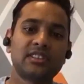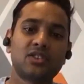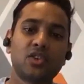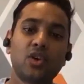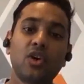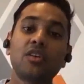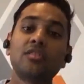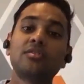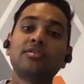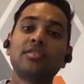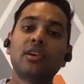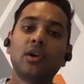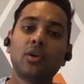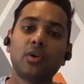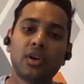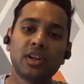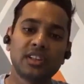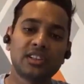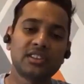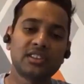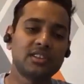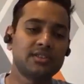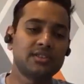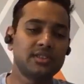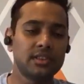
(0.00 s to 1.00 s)
strong
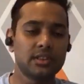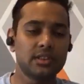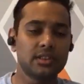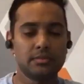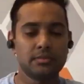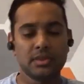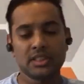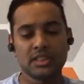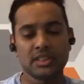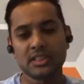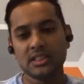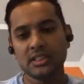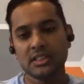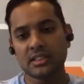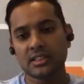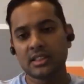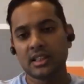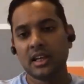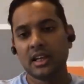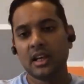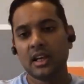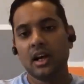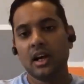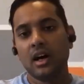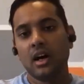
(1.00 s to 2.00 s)
foundations for the business,
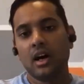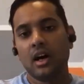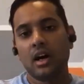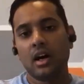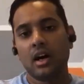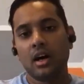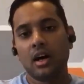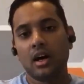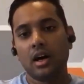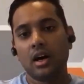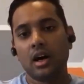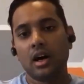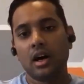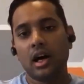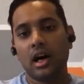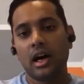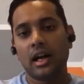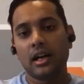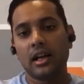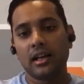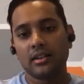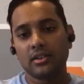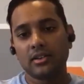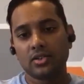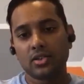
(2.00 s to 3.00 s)

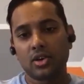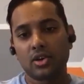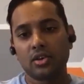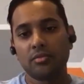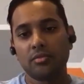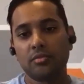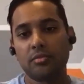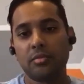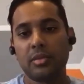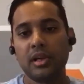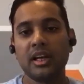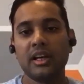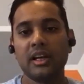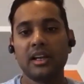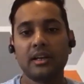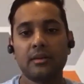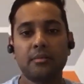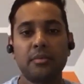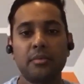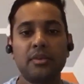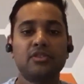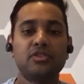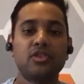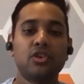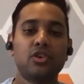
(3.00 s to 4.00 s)
and then sort of build
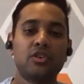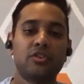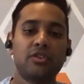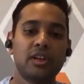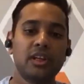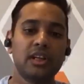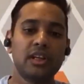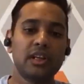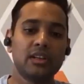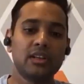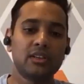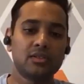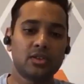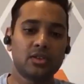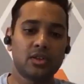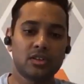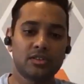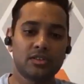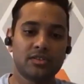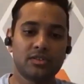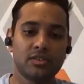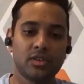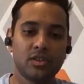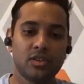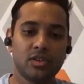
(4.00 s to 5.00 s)
it before we sort
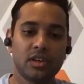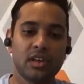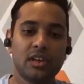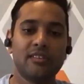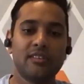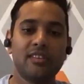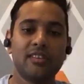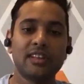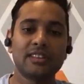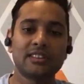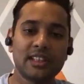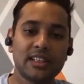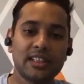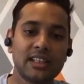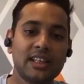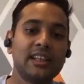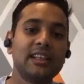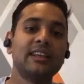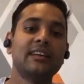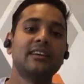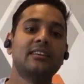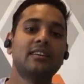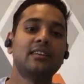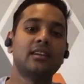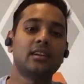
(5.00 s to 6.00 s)
of invest in
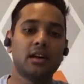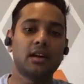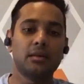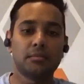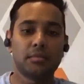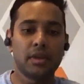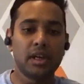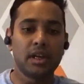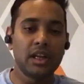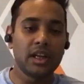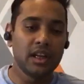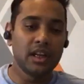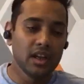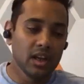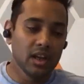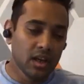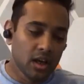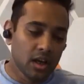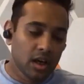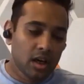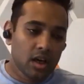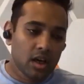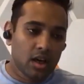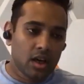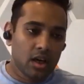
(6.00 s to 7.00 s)
any other company.
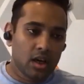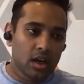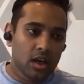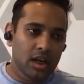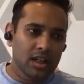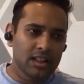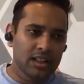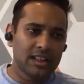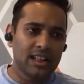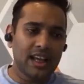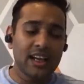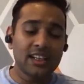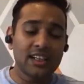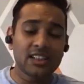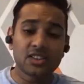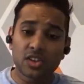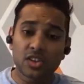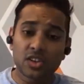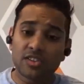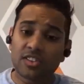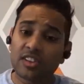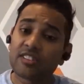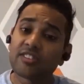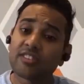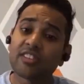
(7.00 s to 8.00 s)
And that
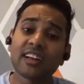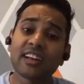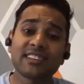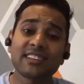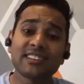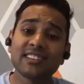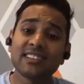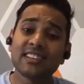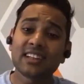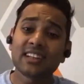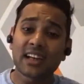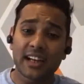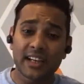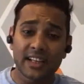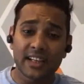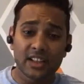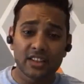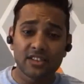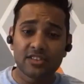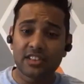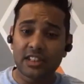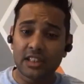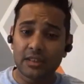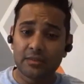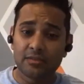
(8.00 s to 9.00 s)
sort of reflects in the kind
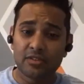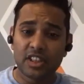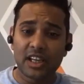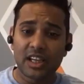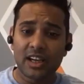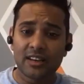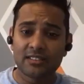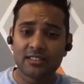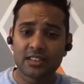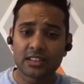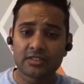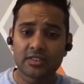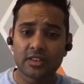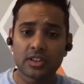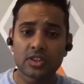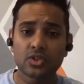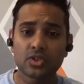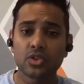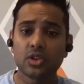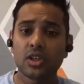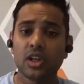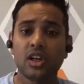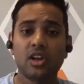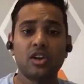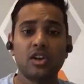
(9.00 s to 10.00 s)
of team we have as well.
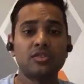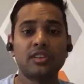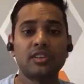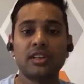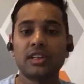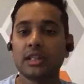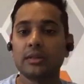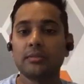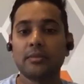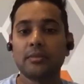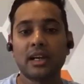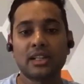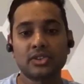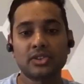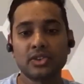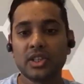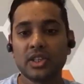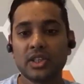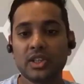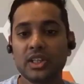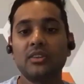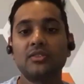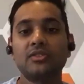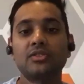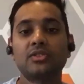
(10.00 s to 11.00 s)
So none of our team
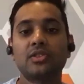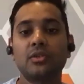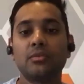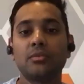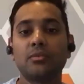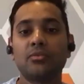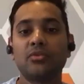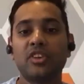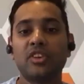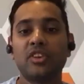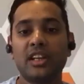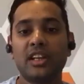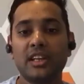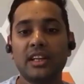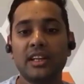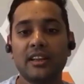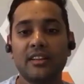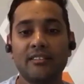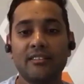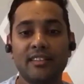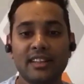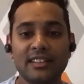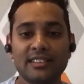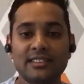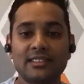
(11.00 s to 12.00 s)
actually comes from very
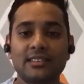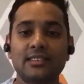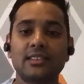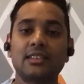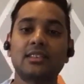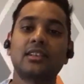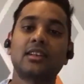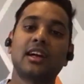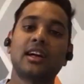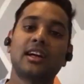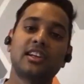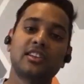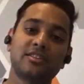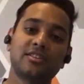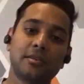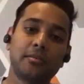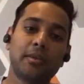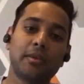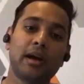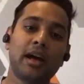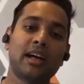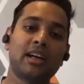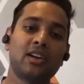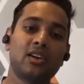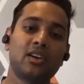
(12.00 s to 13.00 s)
investor kind of a
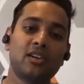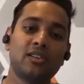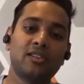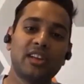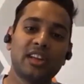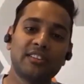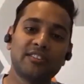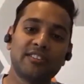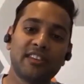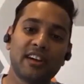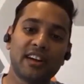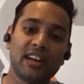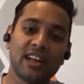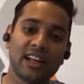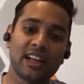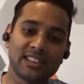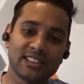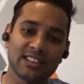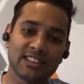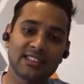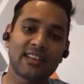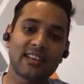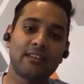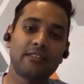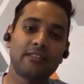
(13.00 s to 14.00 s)
background, very
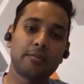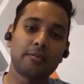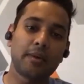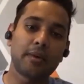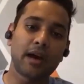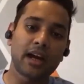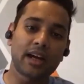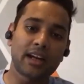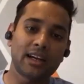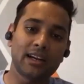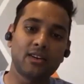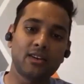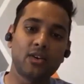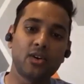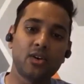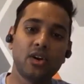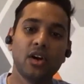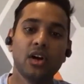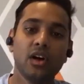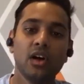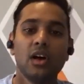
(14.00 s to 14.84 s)
financial savvy background.